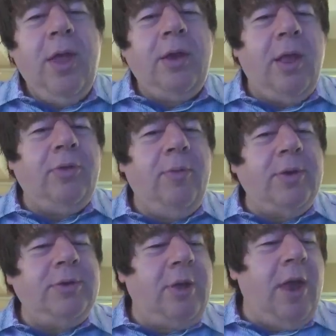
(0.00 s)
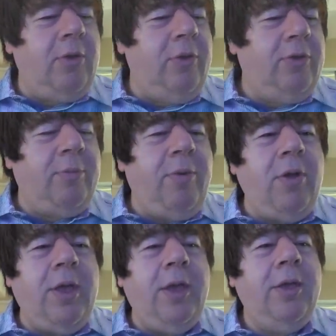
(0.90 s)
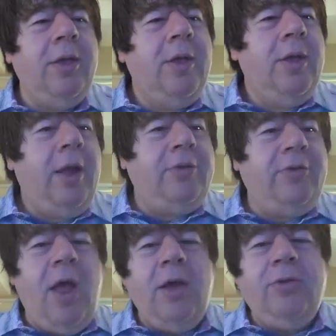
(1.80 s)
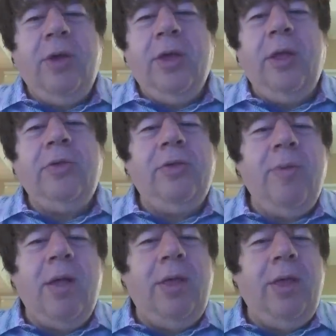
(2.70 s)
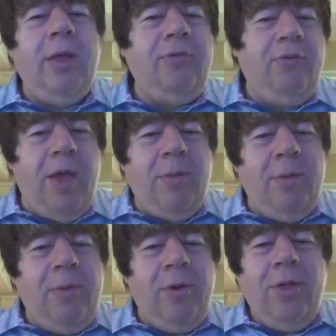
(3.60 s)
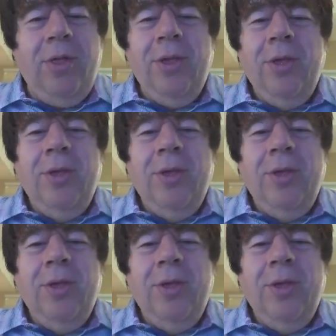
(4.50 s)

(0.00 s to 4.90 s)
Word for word: and not to mention, not only is it bulky, it's toxic, it's smelly, it's flammable.